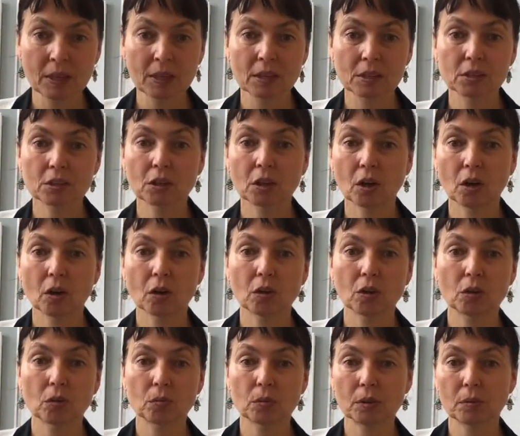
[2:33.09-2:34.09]
So
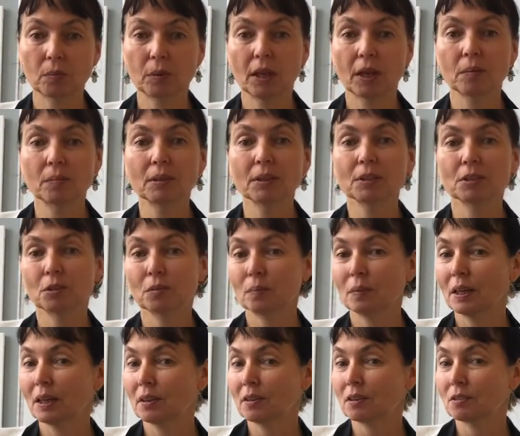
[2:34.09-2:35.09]
you will be able to
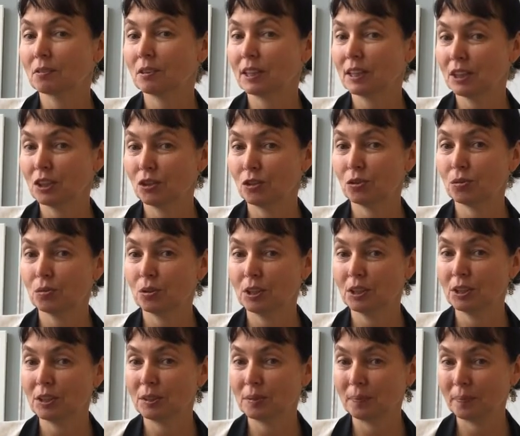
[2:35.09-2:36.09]
make the right
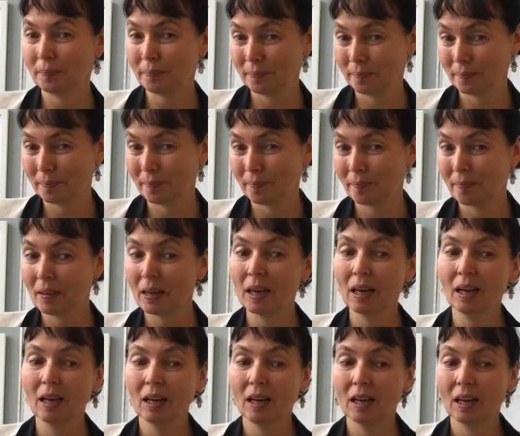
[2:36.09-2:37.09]
choice.
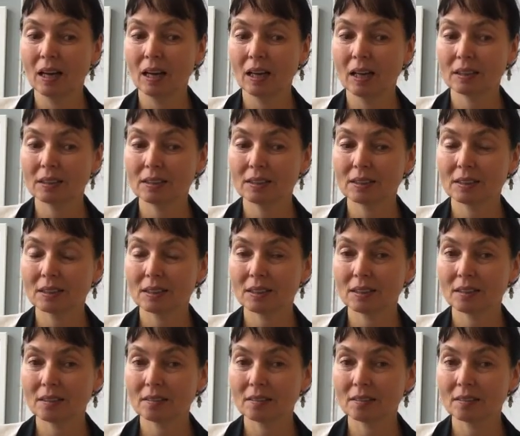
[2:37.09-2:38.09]
And
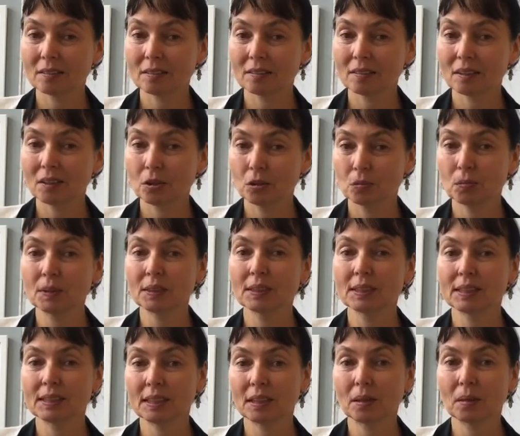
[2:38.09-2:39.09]
you will
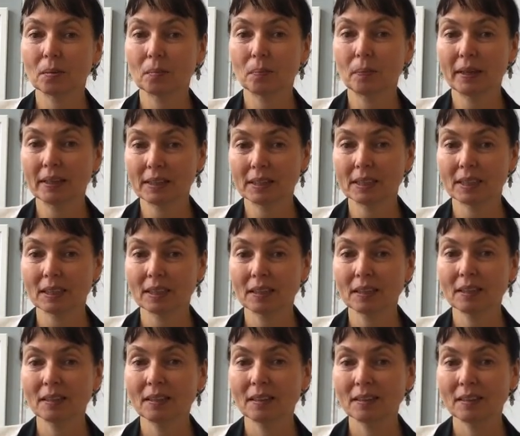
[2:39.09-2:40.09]
see better
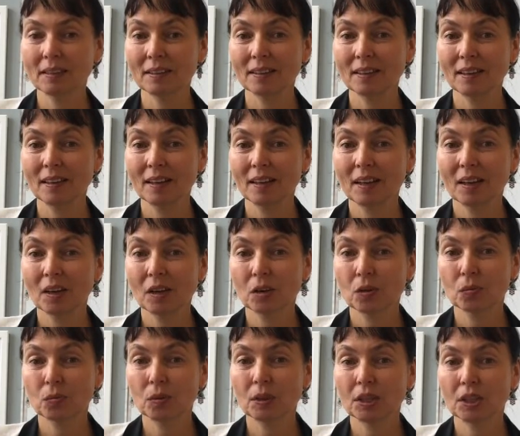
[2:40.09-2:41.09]

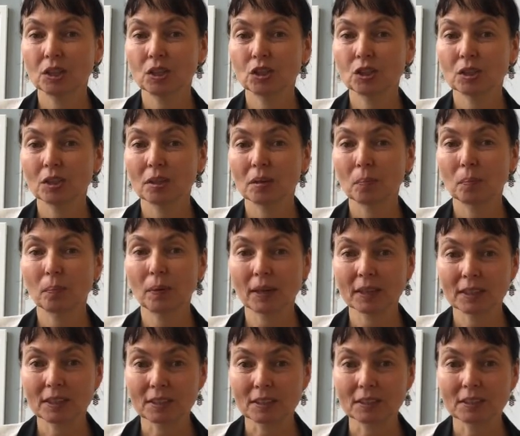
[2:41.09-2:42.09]
which
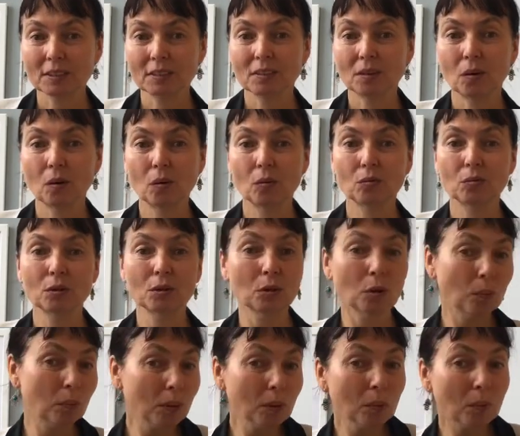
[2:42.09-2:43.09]
pattern of
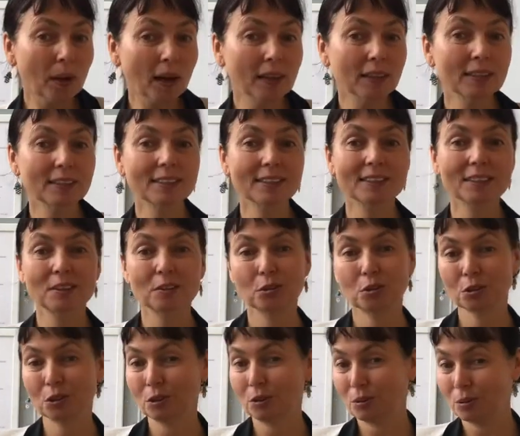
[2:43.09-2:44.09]
global balance
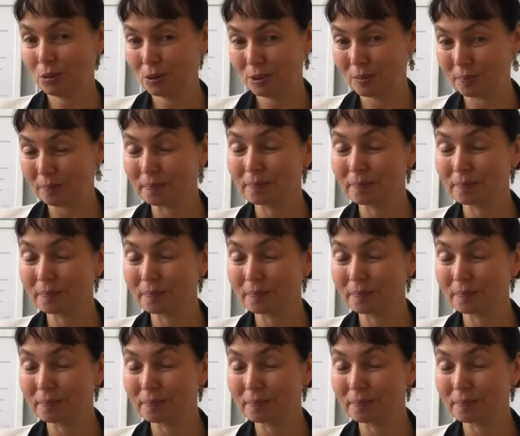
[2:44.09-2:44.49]
to use.